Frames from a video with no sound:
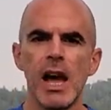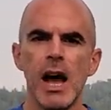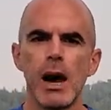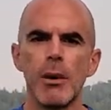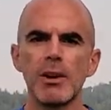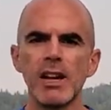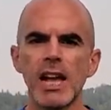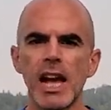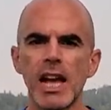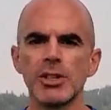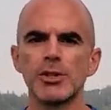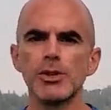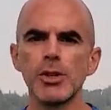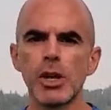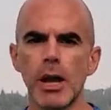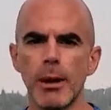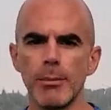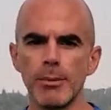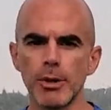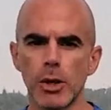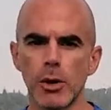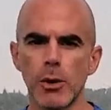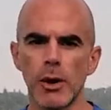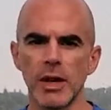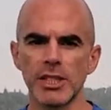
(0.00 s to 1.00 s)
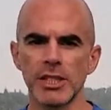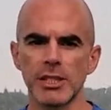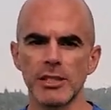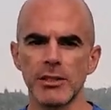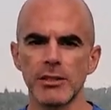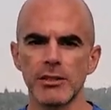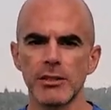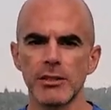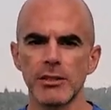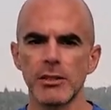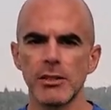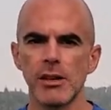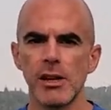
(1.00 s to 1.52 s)
I want to ask you a couple of
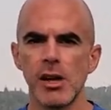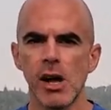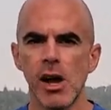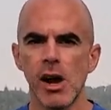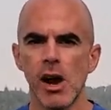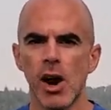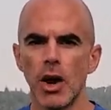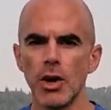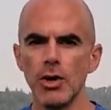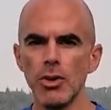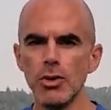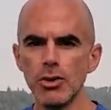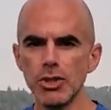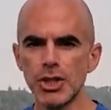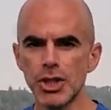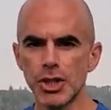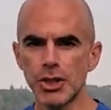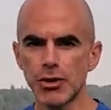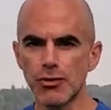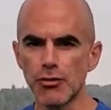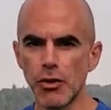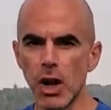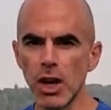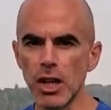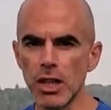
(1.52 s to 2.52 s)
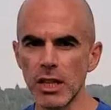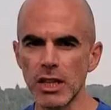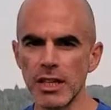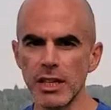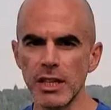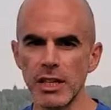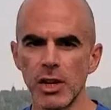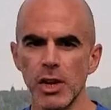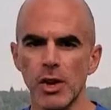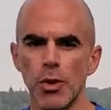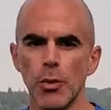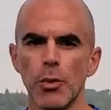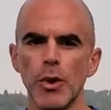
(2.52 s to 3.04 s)
questions. Are you struggling